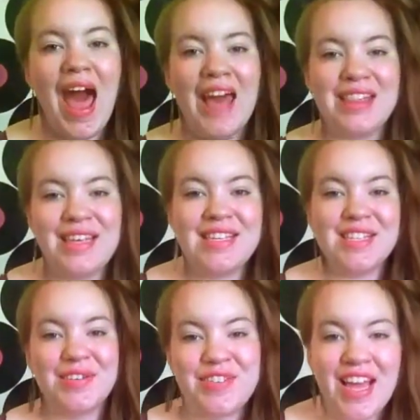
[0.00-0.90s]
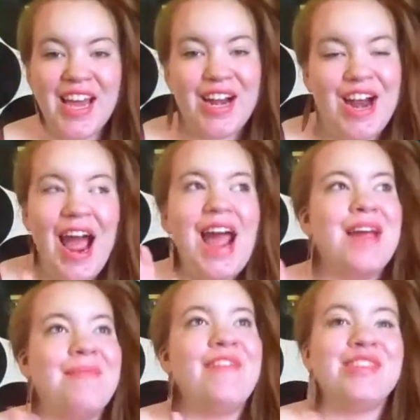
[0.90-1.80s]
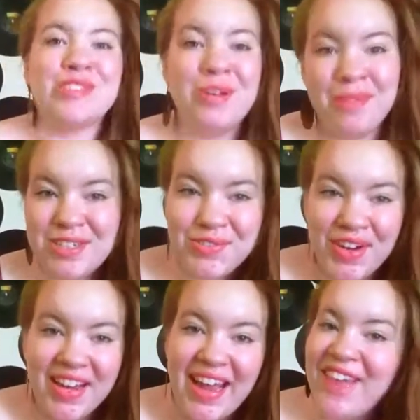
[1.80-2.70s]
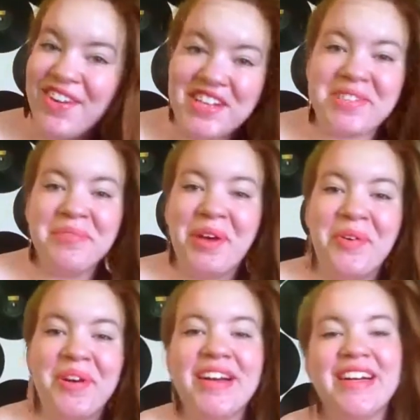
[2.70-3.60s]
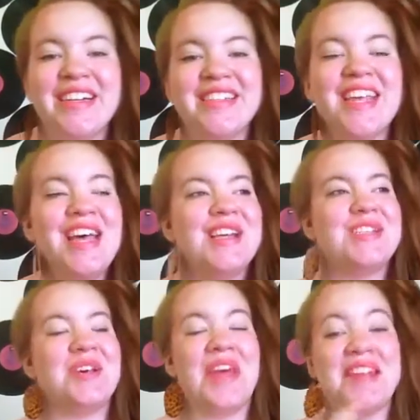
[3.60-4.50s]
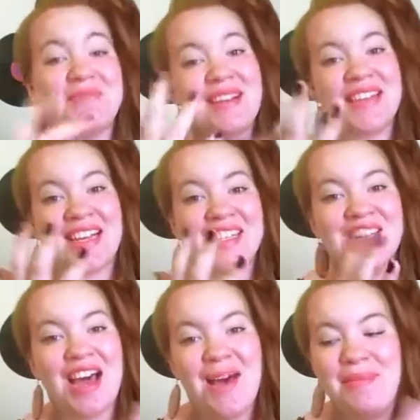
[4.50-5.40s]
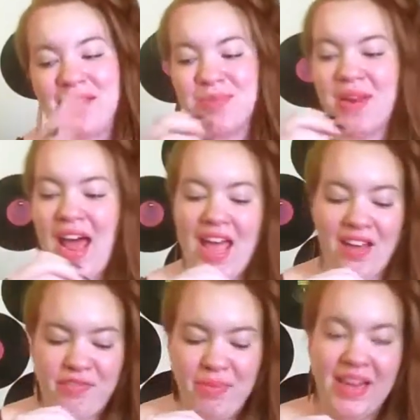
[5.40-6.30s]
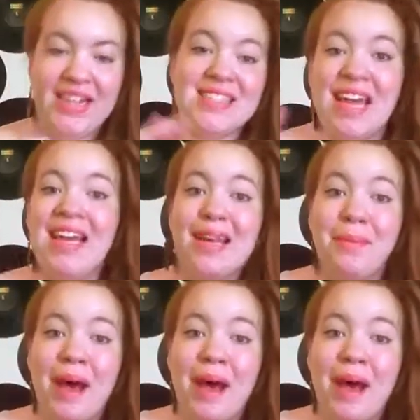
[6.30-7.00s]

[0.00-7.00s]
at the Silver Diner. I am having so much fun. I have awesome coworkers. So that is my second job. That's what I have been excited